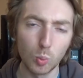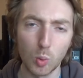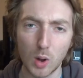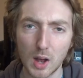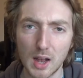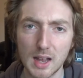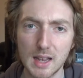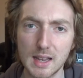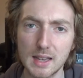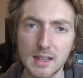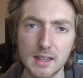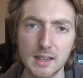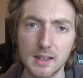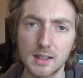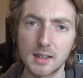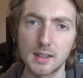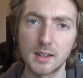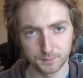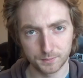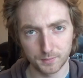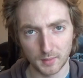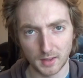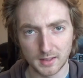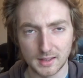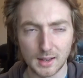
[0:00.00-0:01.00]
way
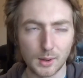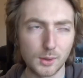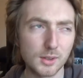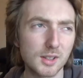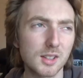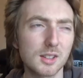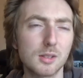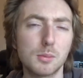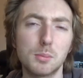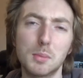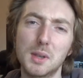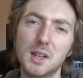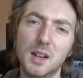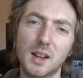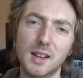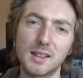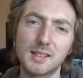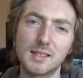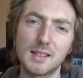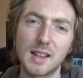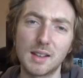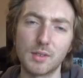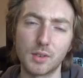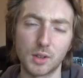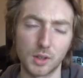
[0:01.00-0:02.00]
now it doesn't mean
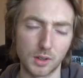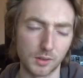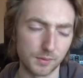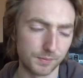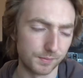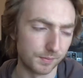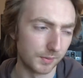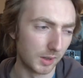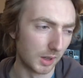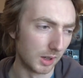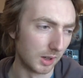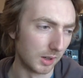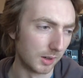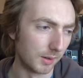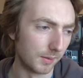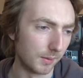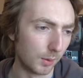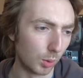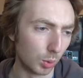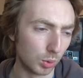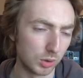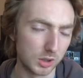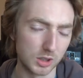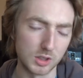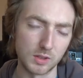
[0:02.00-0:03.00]
I'd never um,
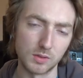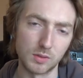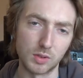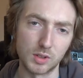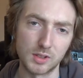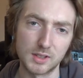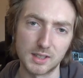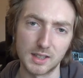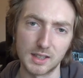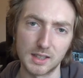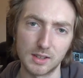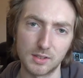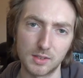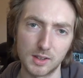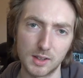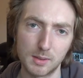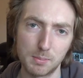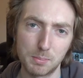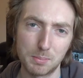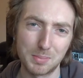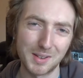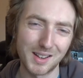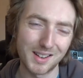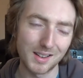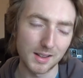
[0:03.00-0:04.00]
audition for
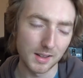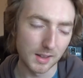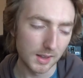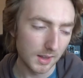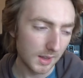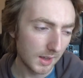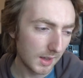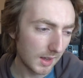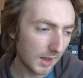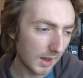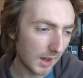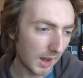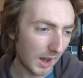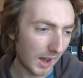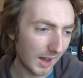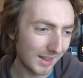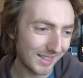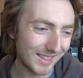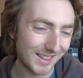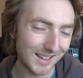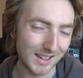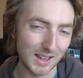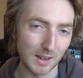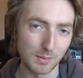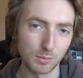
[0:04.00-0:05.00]
TV but I
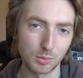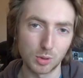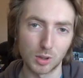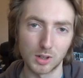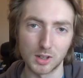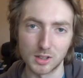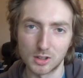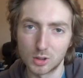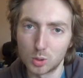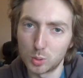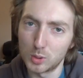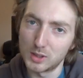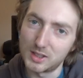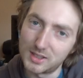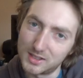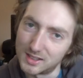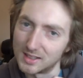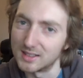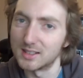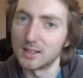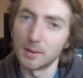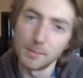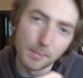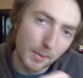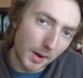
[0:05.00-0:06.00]
think I'm trying to twist
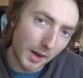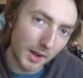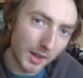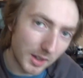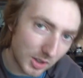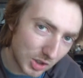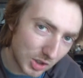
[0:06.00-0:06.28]
it to my